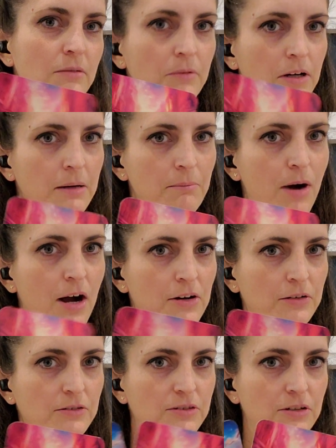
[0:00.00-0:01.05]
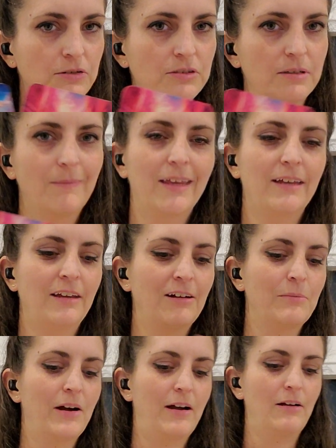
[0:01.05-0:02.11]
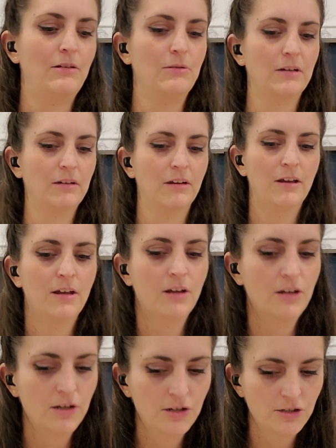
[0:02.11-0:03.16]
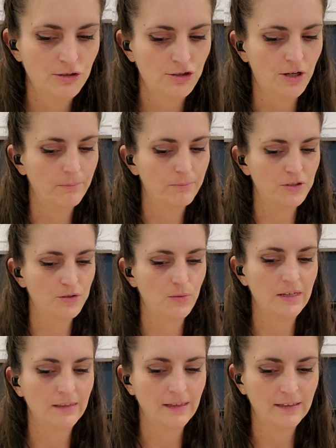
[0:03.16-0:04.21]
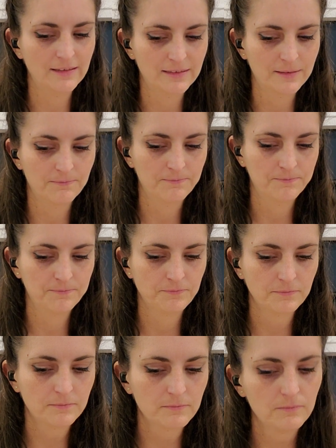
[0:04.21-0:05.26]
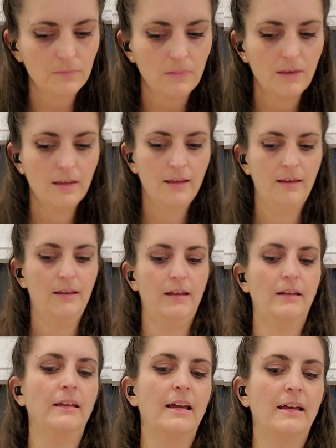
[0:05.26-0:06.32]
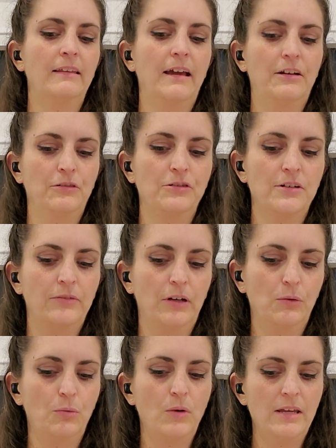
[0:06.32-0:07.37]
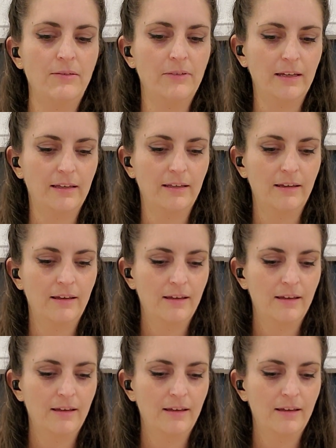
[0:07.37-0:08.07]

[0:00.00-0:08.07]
and a very modern. So there's something here about how you can jump between these. And again, the energy of like weaving